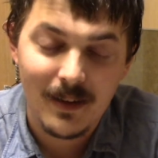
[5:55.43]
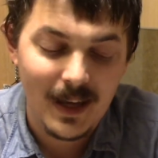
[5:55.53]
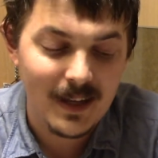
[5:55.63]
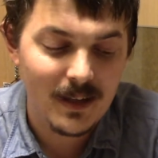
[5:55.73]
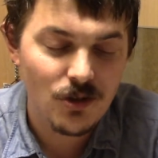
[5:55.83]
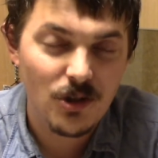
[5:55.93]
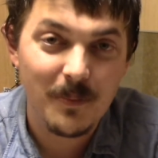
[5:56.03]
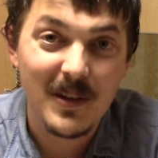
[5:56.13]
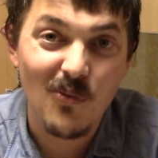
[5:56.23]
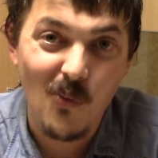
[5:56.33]
and it
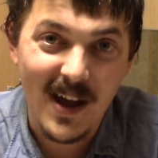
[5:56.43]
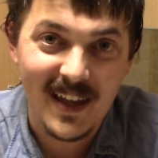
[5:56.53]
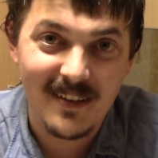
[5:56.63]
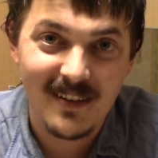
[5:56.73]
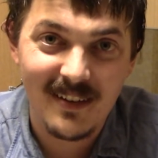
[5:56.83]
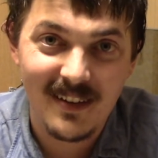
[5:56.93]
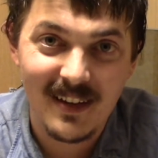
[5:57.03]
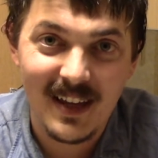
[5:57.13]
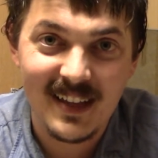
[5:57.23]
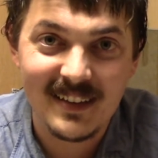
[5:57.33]
should be wet,
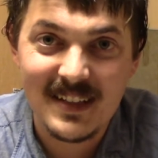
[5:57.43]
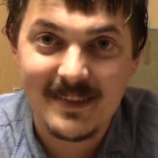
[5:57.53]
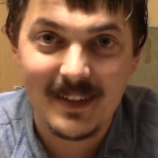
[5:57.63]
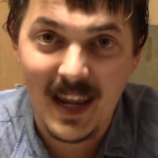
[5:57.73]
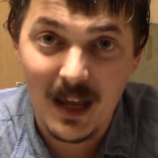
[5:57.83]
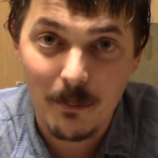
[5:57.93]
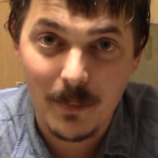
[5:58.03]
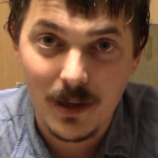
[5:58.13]
at least damp.